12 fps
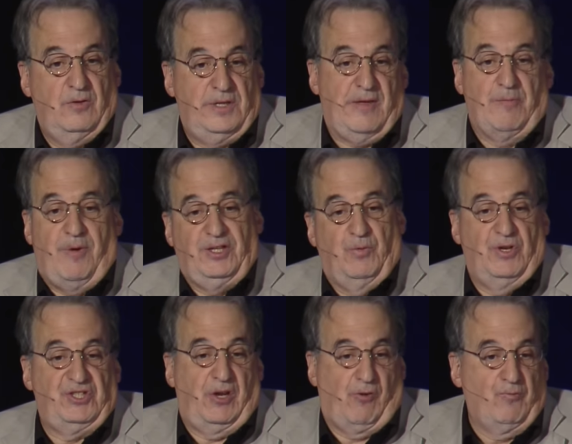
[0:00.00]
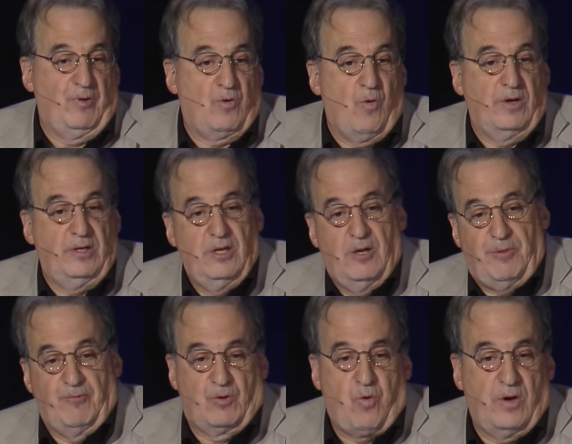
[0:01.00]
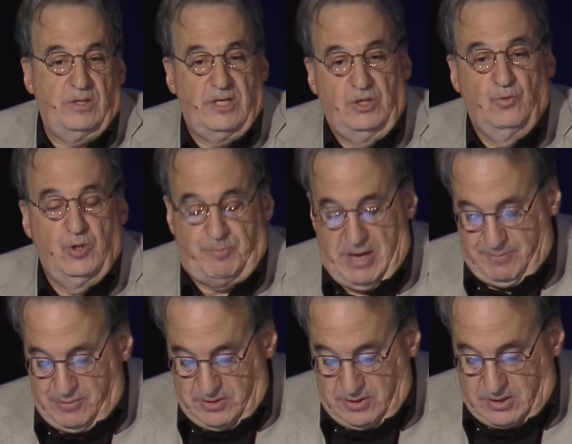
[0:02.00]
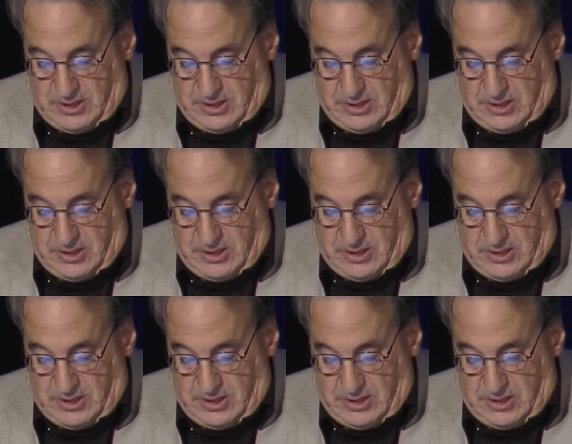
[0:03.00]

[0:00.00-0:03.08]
never mind the ones that are unrecorded, but recorded in newspaper